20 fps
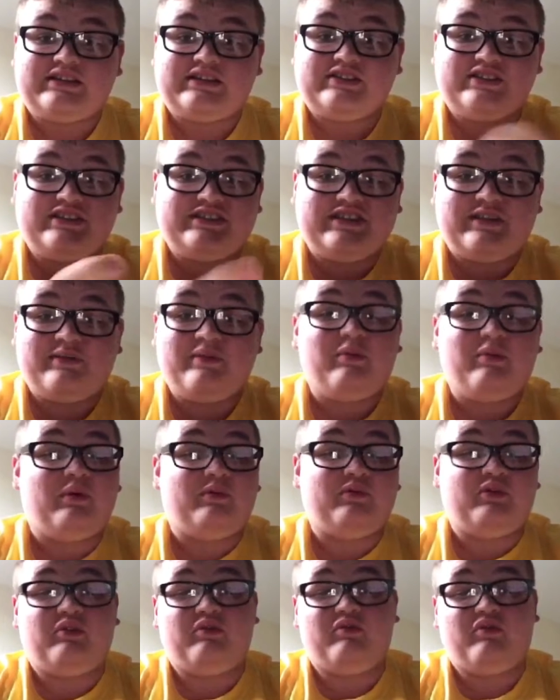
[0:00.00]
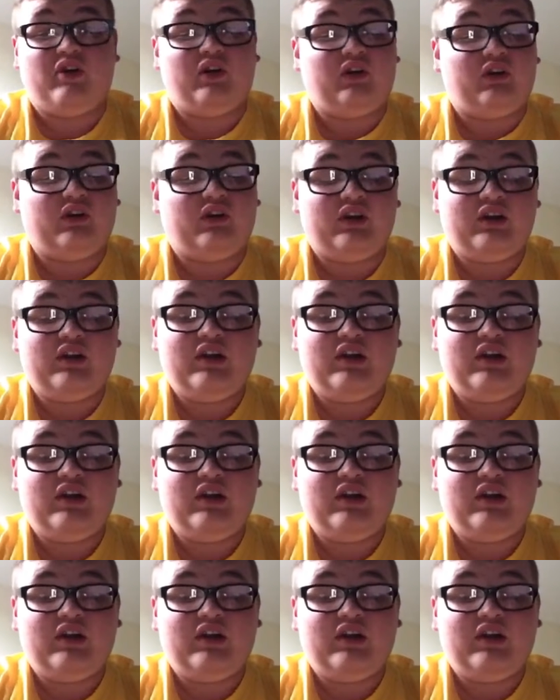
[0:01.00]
Just tell me what I'm doing wrong.